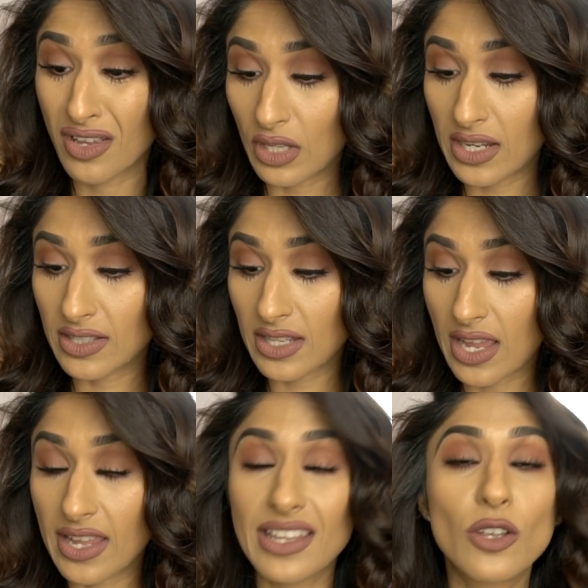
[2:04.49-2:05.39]
That is
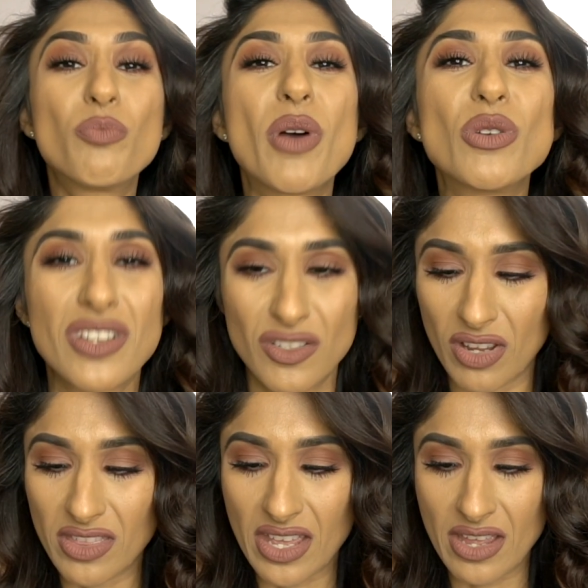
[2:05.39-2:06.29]
a little bonus
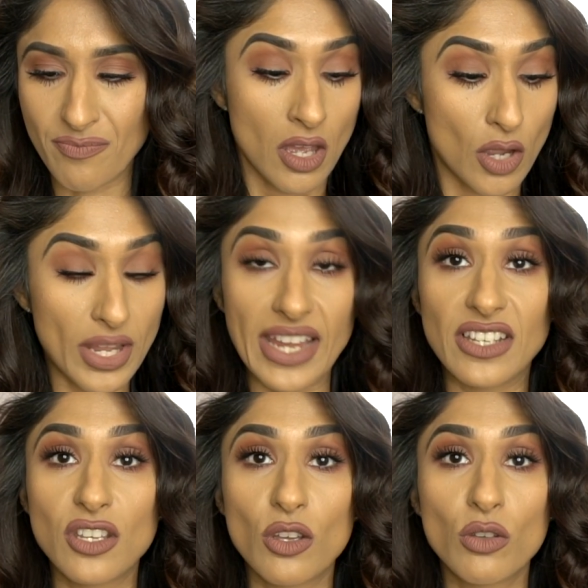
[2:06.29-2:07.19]
right there.
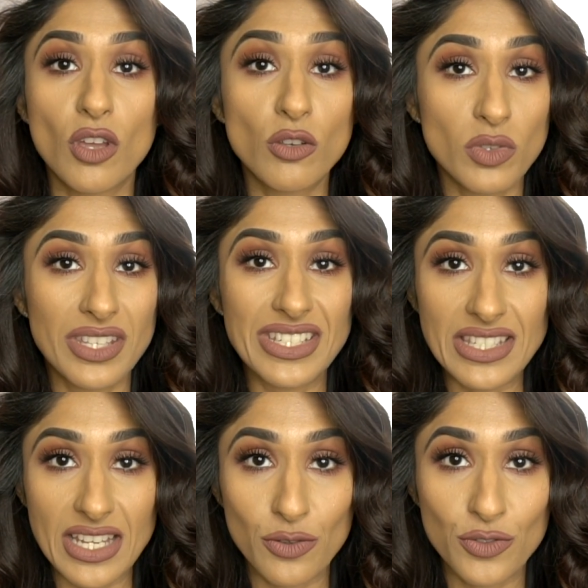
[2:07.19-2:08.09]
Okay, so those were the
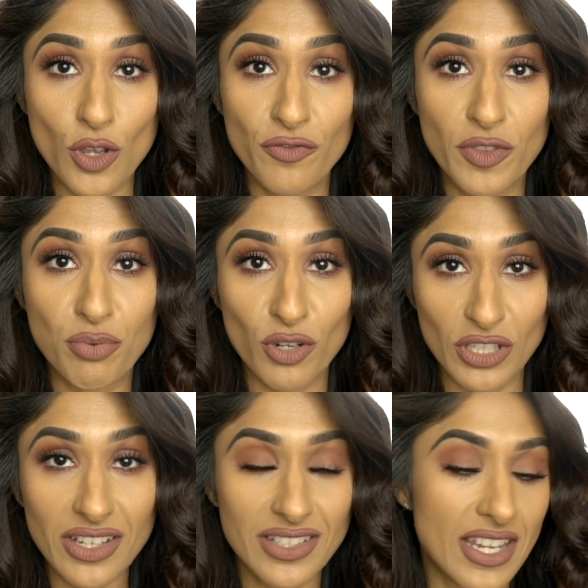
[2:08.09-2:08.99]
details of the
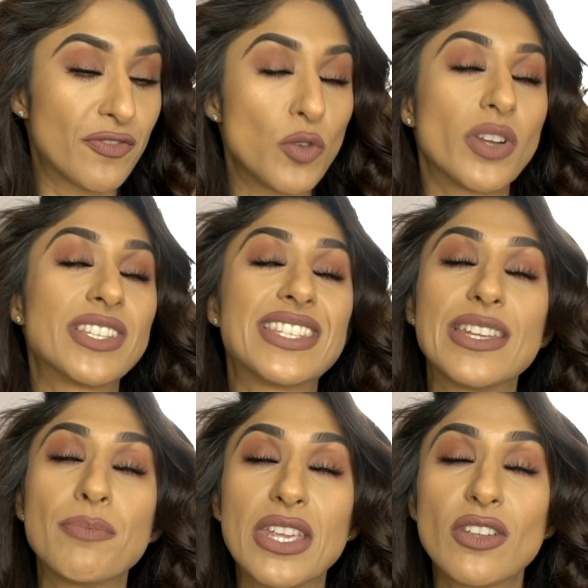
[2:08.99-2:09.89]
product. If you want to
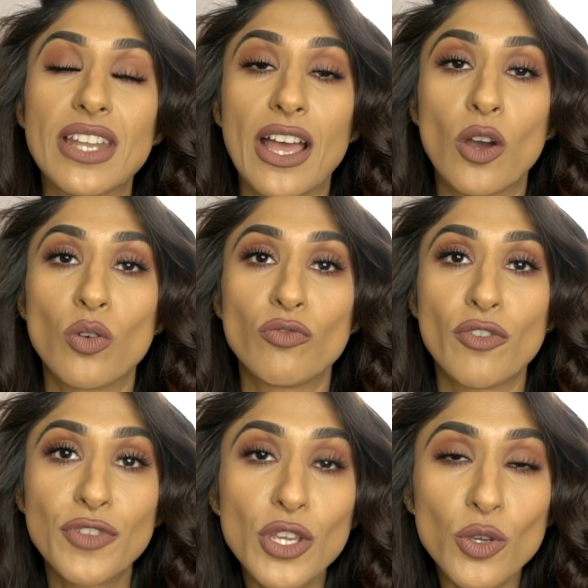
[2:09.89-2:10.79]
see me now
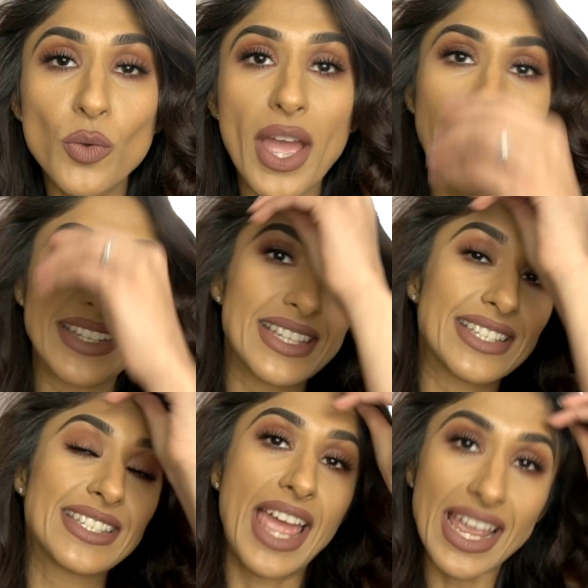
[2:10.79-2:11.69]
review and
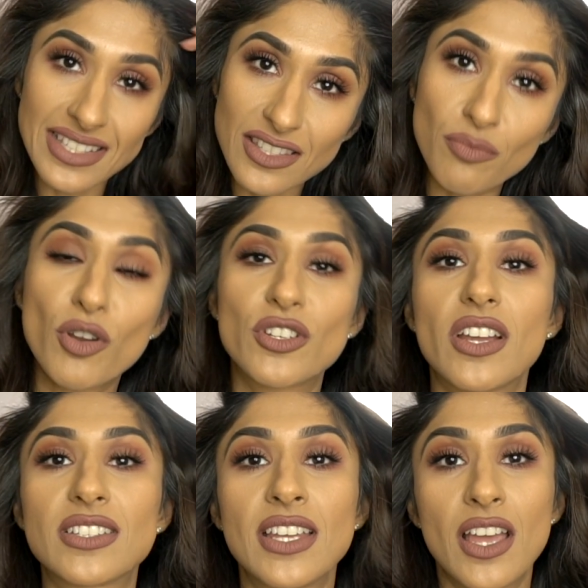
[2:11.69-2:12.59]
test the
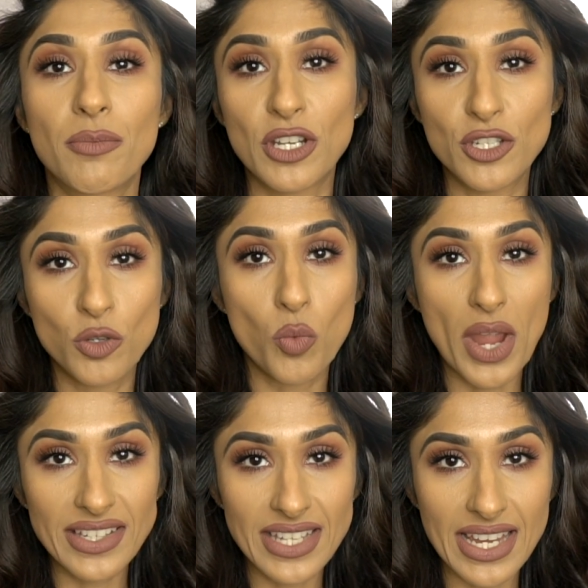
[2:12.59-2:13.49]
product, I'm going to do a
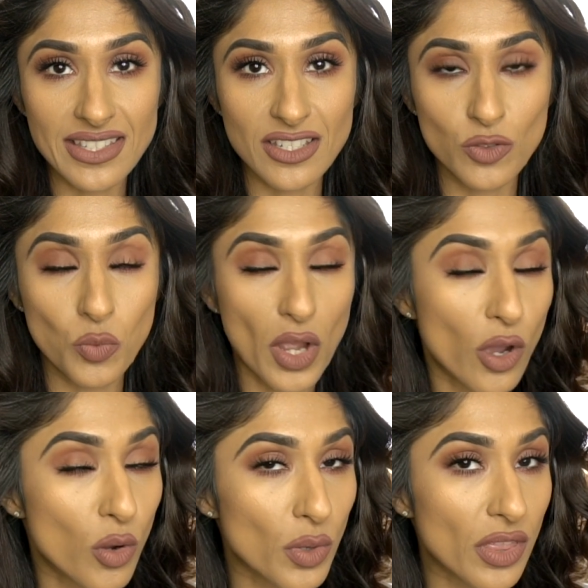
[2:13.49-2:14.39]
wear test as
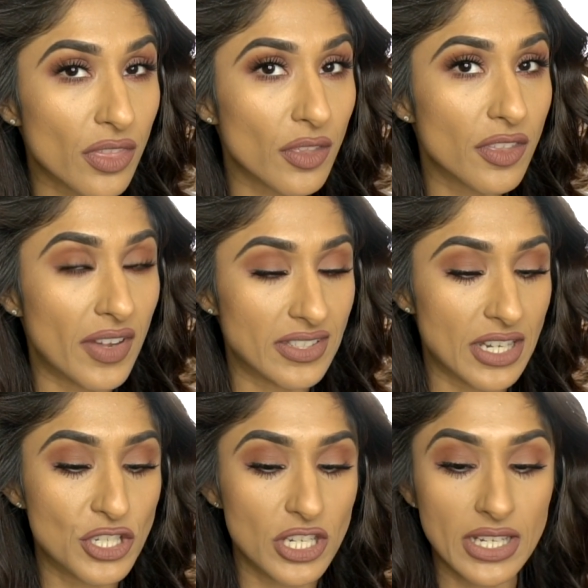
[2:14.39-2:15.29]
well with the
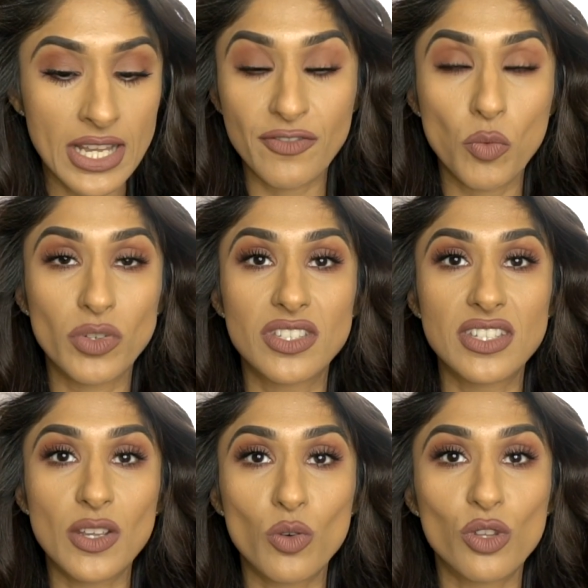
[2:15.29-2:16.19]
foundation. If you want to
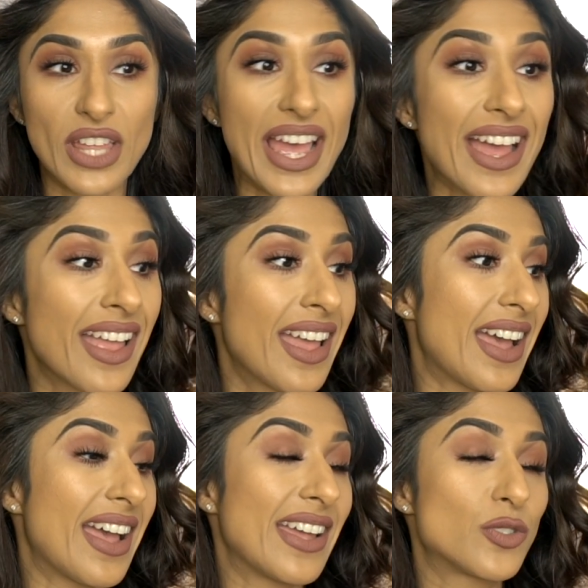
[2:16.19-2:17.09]
see all that
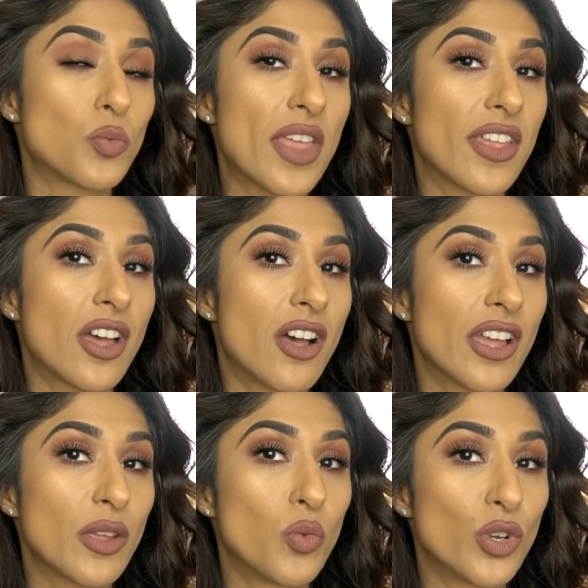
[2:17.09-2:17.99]
and whether
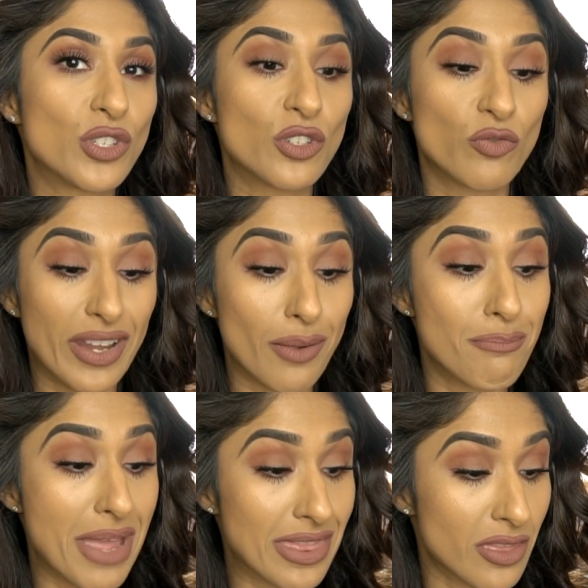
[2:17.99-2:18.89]
I would
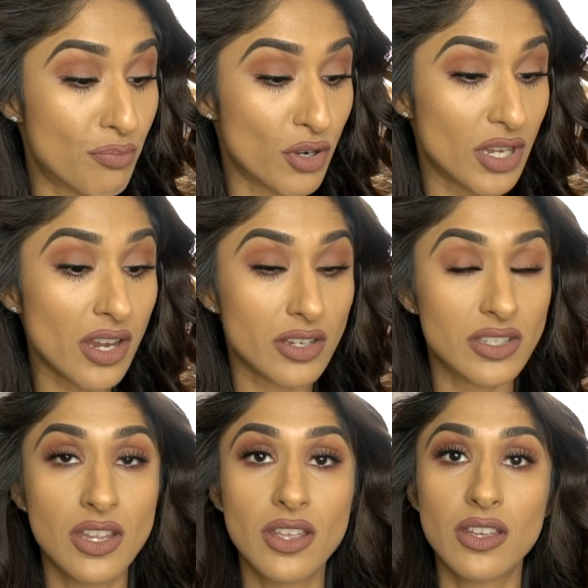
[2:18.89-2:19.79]
recommend the
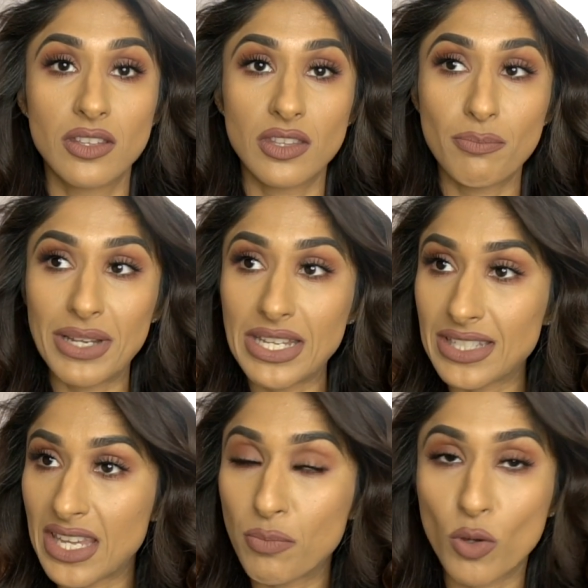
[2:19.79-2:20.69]
product, then
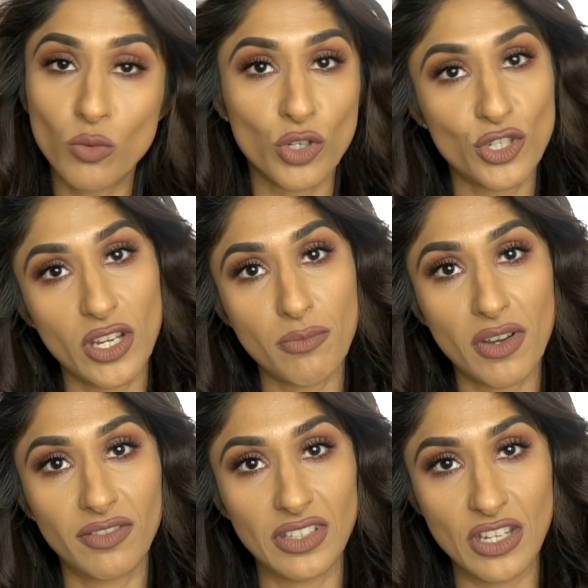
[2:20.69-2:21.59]
please keep on watching
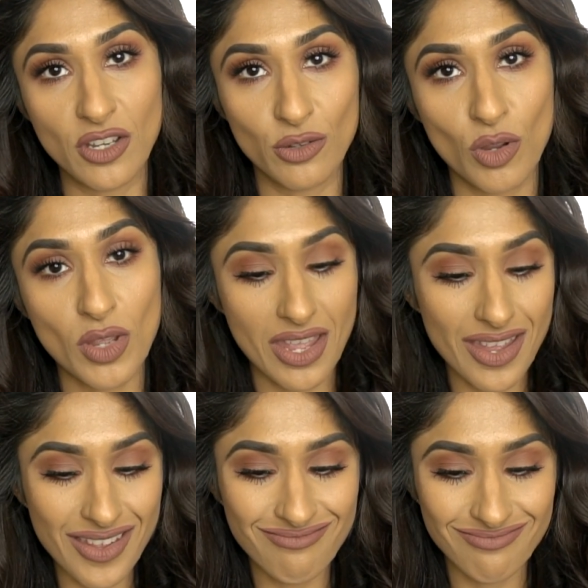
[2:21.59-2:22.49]
my video,
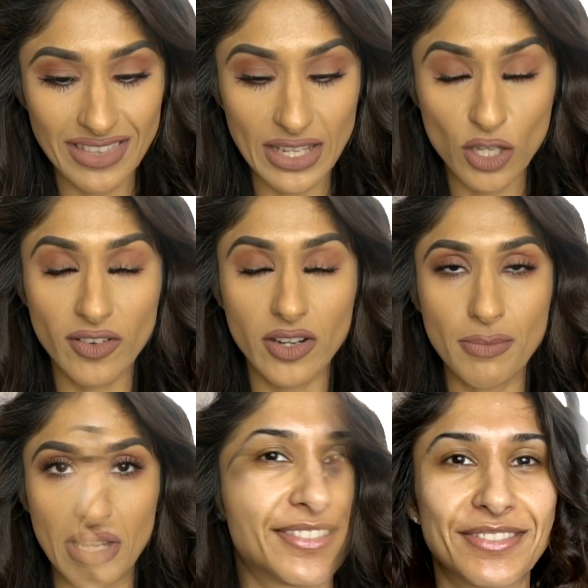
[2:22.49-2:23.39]
okay? Thank you very
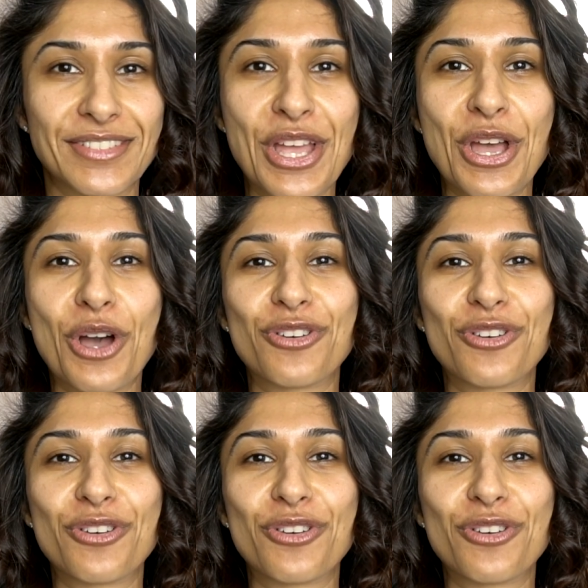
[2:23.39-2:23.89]
much.